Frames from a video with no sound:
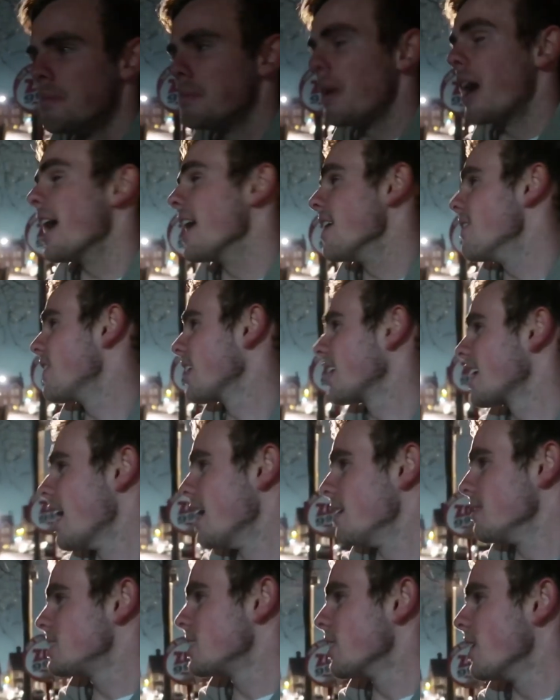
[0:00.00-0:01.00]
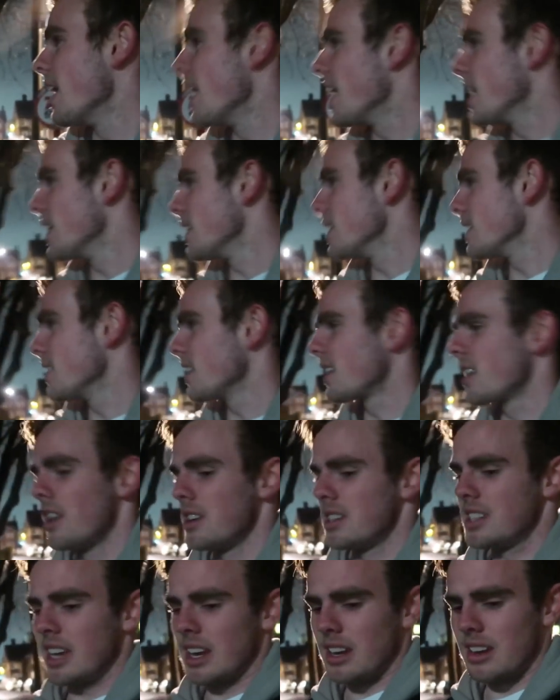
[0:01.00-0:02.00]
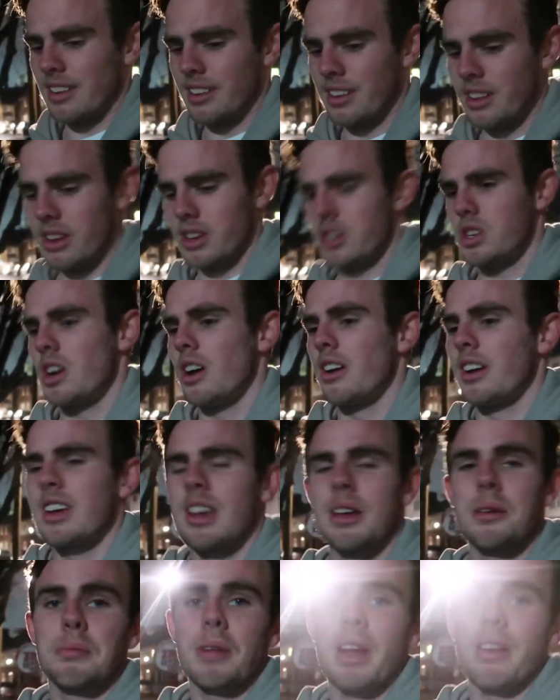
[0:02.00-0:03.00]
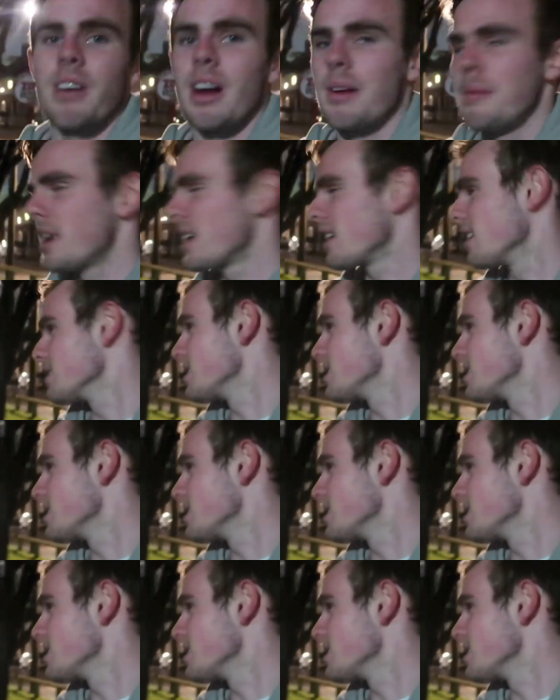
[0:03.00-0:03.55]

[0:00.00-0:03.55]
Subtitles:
But if it came to it and the coach said, look, Sheldon, can you play right back?